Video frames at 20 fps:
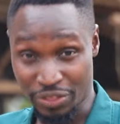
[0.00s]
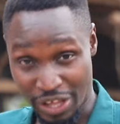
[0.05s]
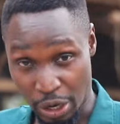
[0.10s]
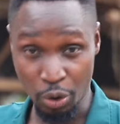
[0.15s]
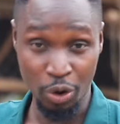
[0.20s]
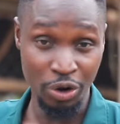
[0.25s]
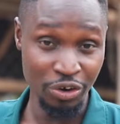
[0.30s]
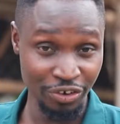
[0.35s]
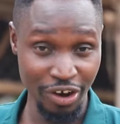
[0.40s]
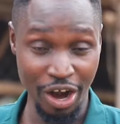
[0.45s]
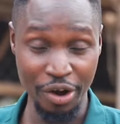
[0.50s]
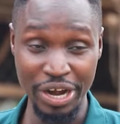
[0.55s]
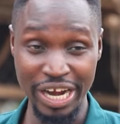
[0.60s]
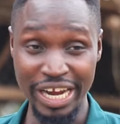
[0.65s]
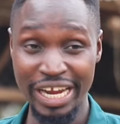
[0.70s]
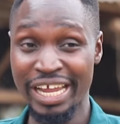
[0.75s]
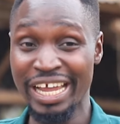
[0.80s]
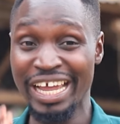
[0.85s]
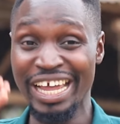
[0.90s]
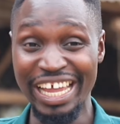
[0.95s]
on the
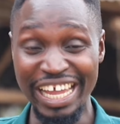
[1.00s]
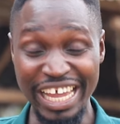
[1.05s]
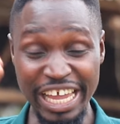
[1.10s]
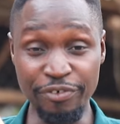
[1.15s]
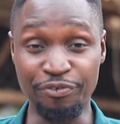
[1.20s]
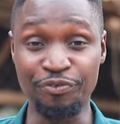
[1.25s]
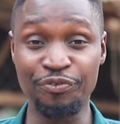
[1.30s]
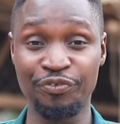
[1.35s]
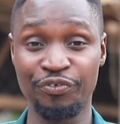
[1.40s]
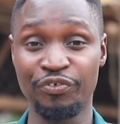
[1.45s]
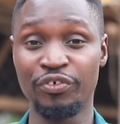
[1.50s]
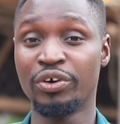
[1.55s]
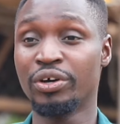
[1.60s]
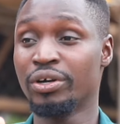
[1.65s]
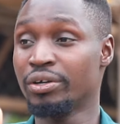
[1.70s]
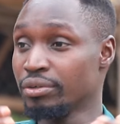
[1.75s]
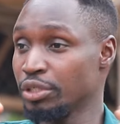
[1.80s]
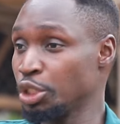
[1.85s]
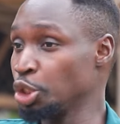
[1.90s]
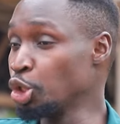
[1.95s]
contrary, if
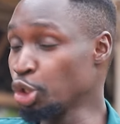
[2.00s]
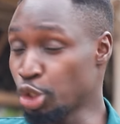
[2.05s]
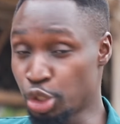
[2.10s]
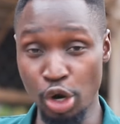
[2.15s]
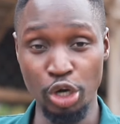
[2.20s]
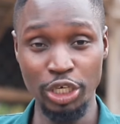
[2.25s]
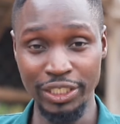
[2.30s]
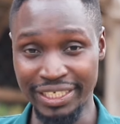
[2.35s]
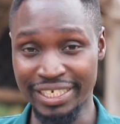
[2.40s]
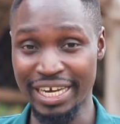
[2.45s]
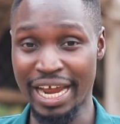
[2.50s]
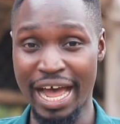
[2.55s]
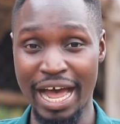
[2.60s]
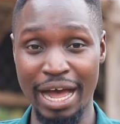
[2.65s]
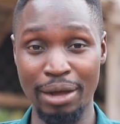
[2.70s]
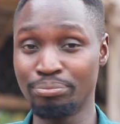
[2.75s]
you don't